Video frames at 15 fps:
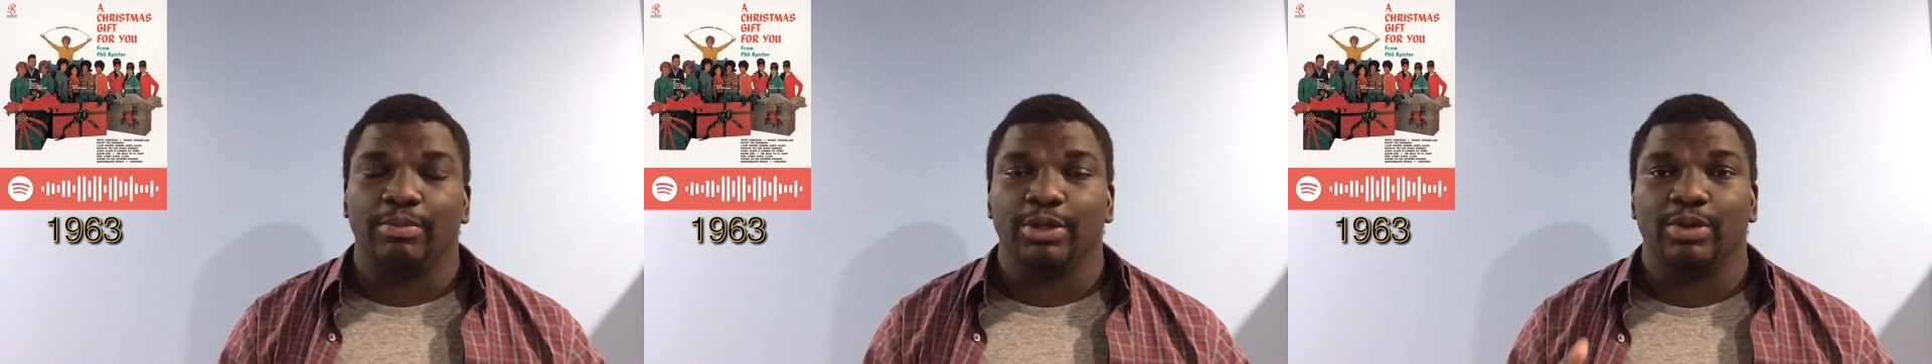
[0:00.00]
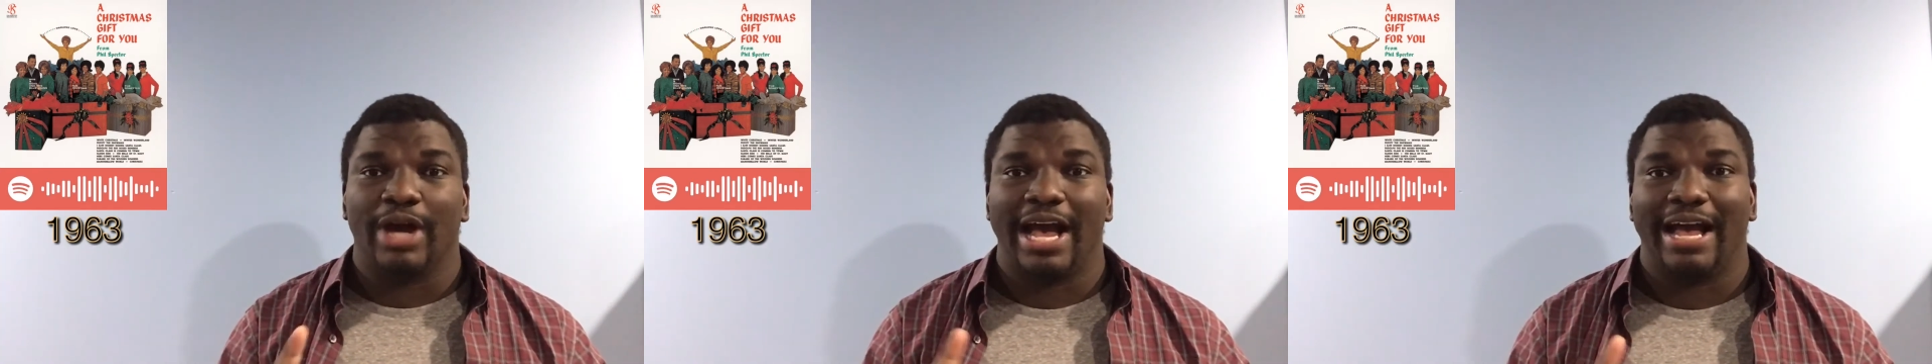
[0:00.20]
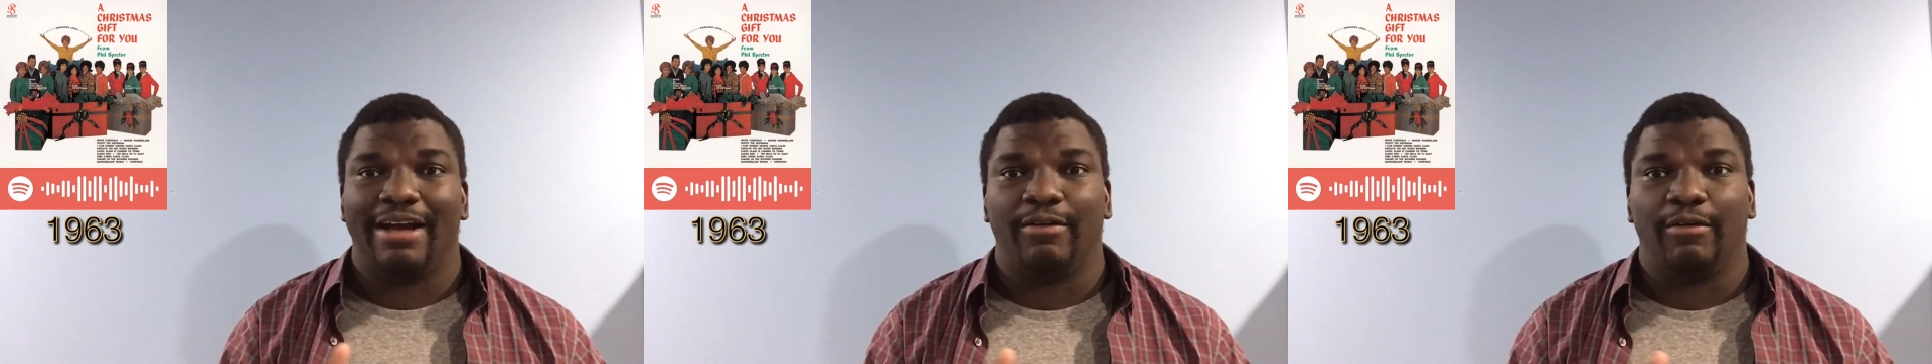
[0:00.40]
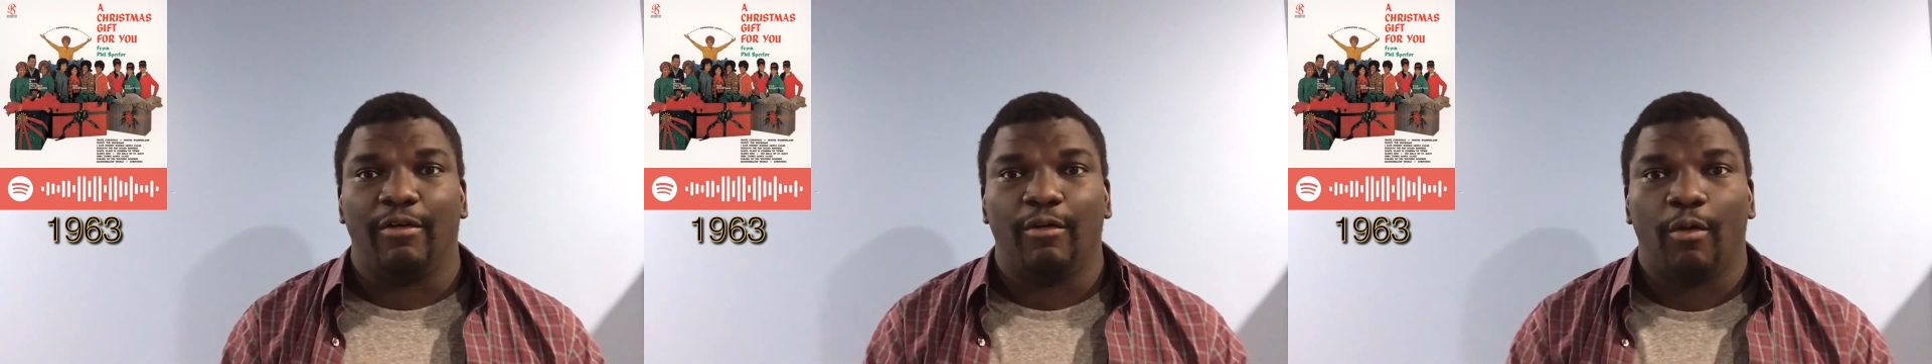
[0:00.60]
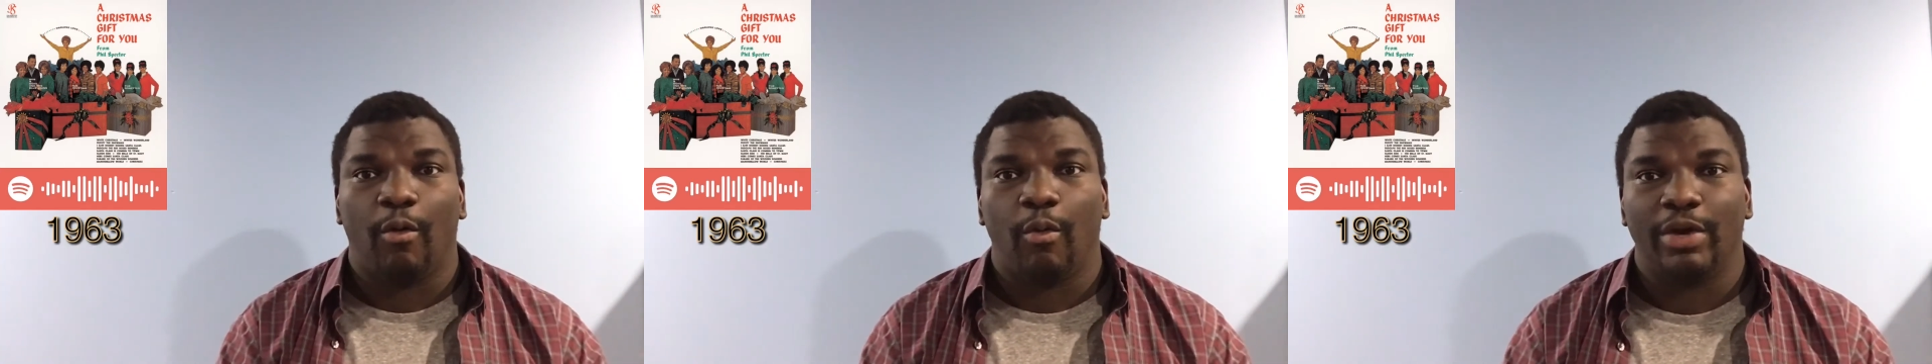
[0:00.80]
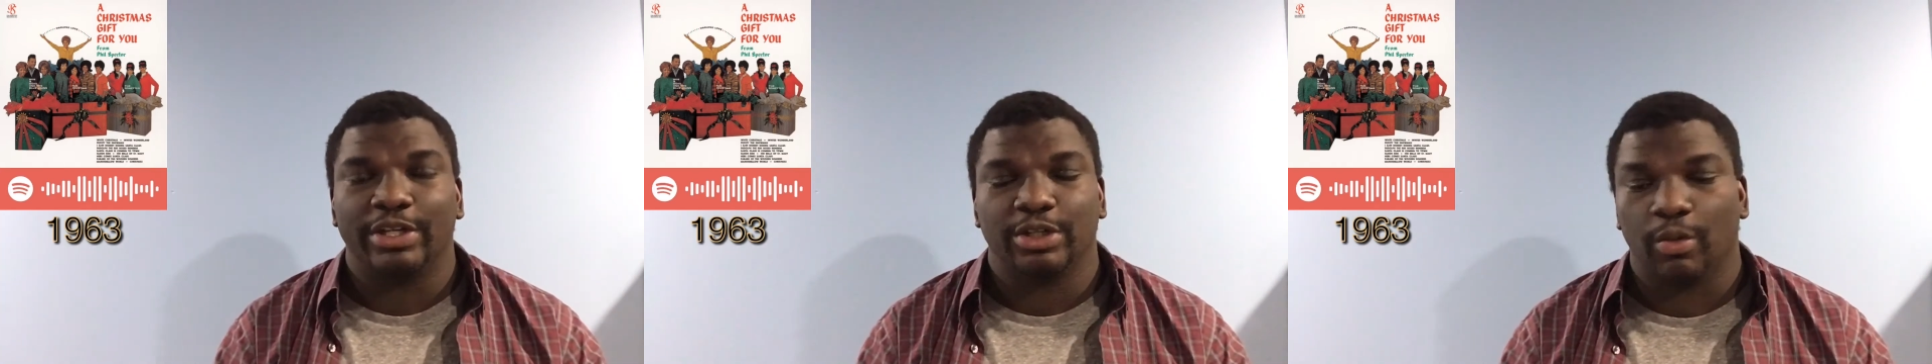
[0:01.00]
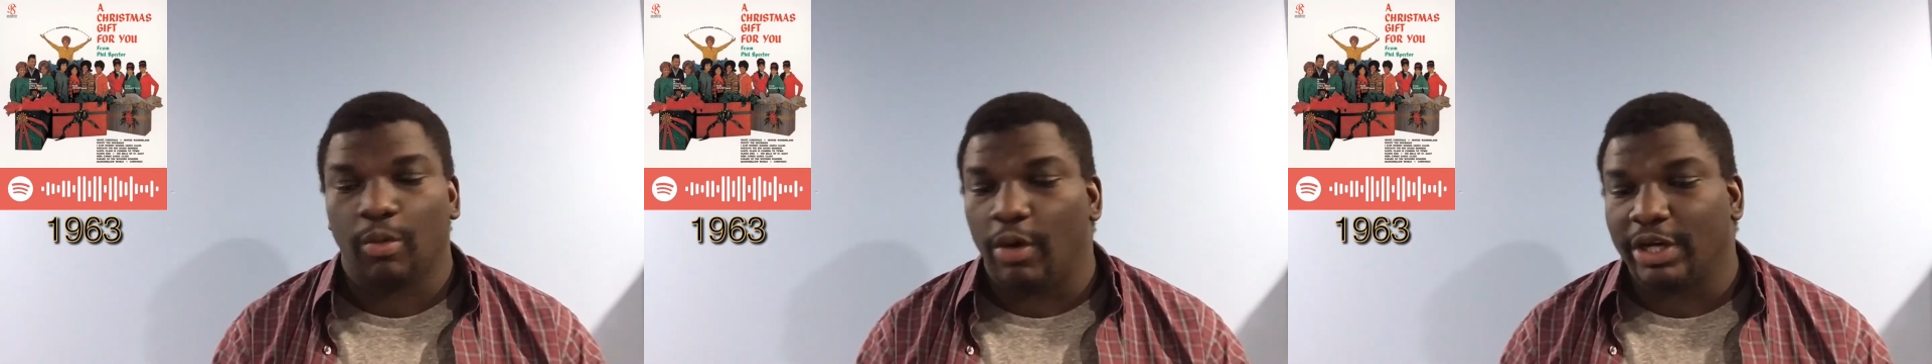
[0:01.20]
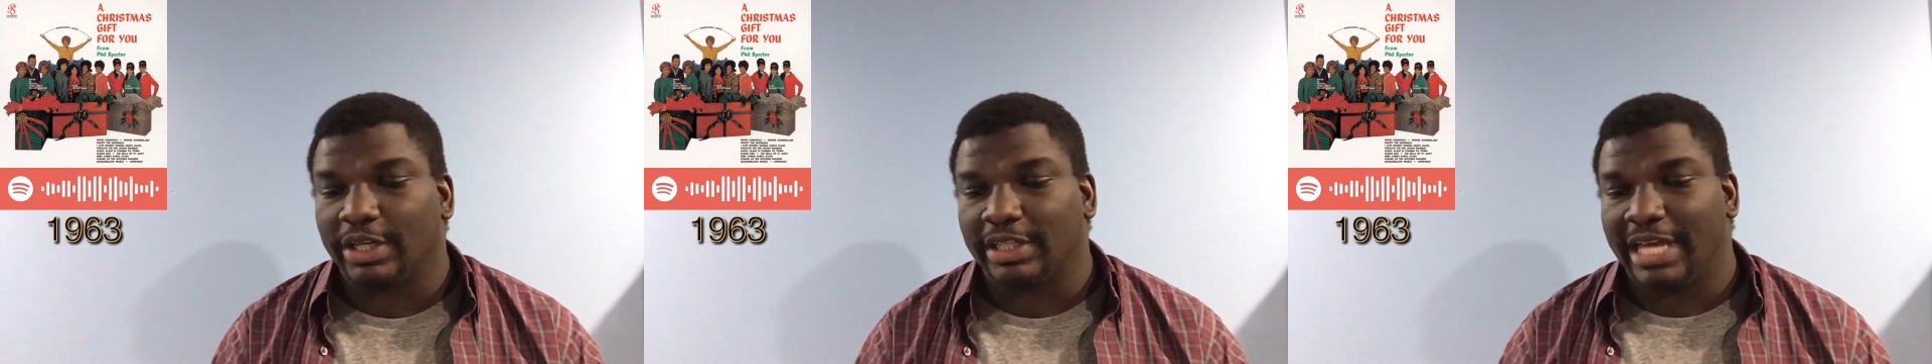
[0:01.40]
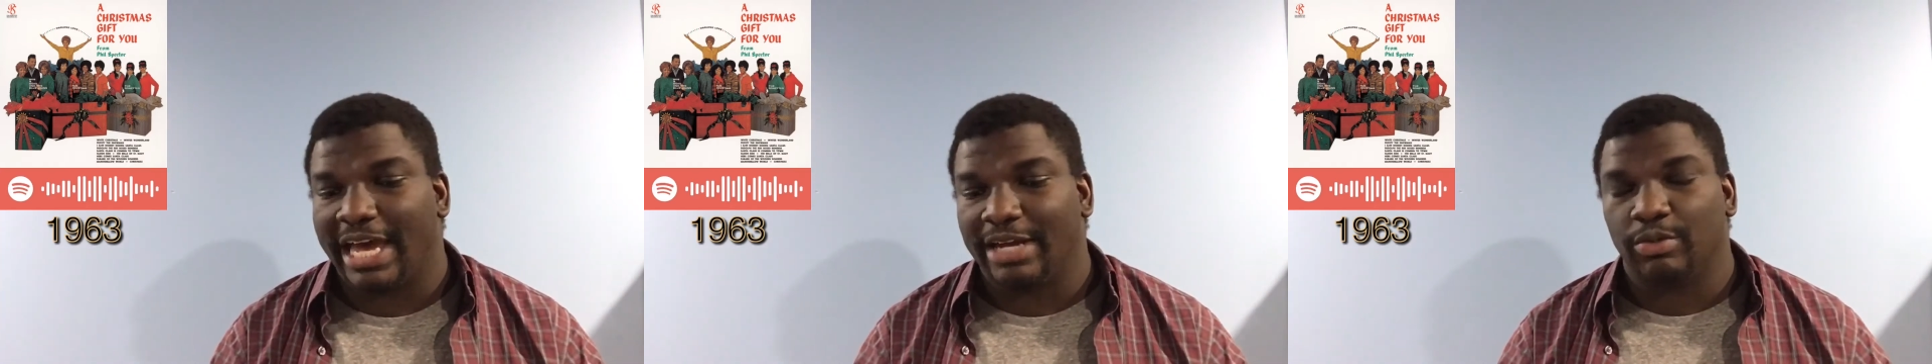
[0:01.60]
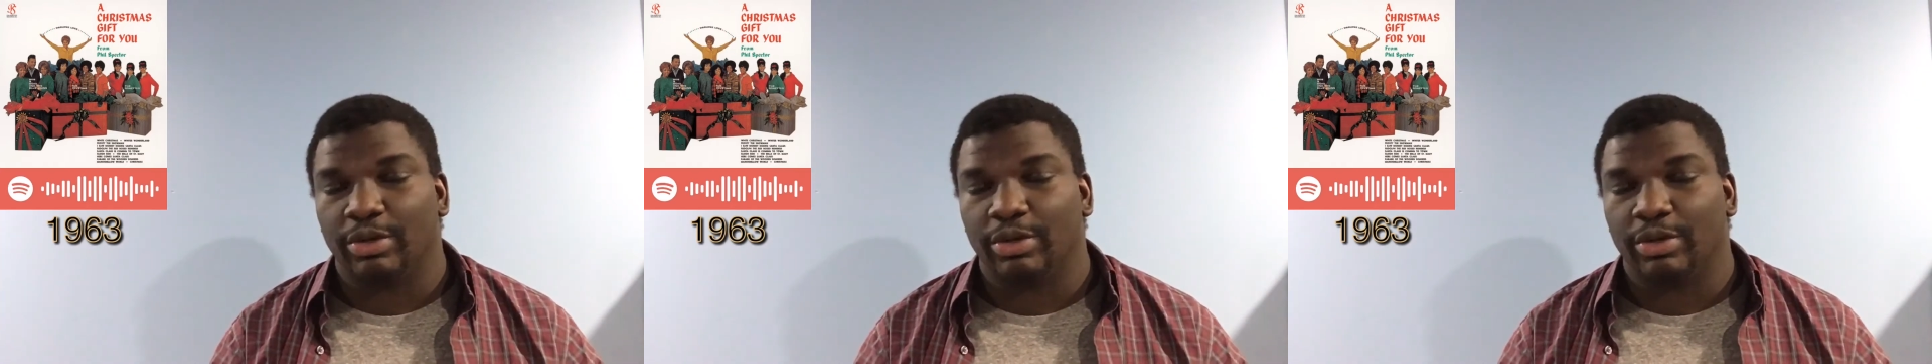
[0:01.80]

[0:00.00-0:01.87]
You have Winter Wonderland,